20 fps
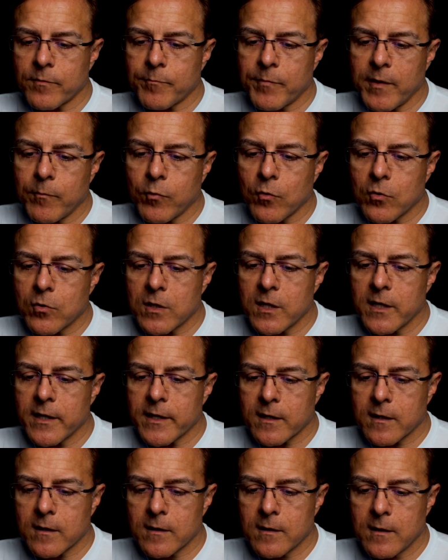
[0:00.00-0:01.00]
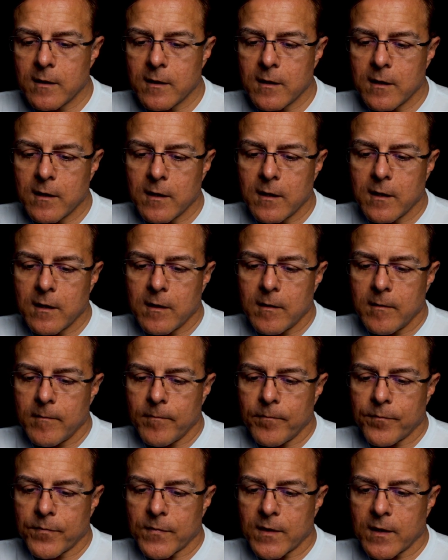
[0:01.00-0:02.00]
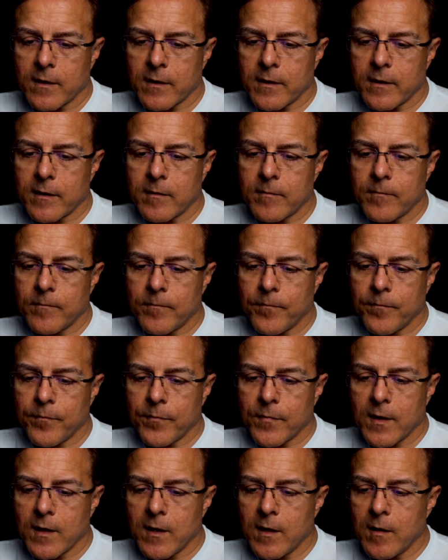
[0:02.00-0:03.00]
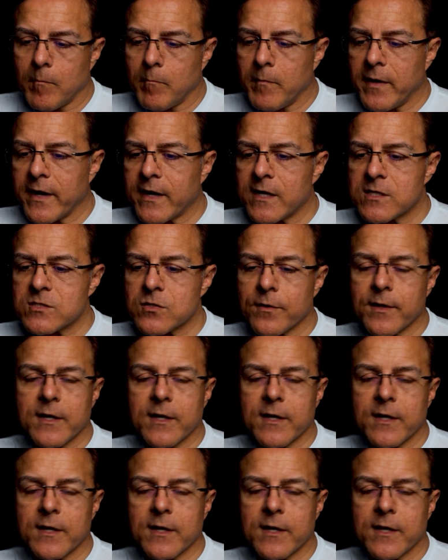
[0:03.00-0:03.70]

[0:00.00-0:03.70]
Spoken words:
where people click. Okay. Make it so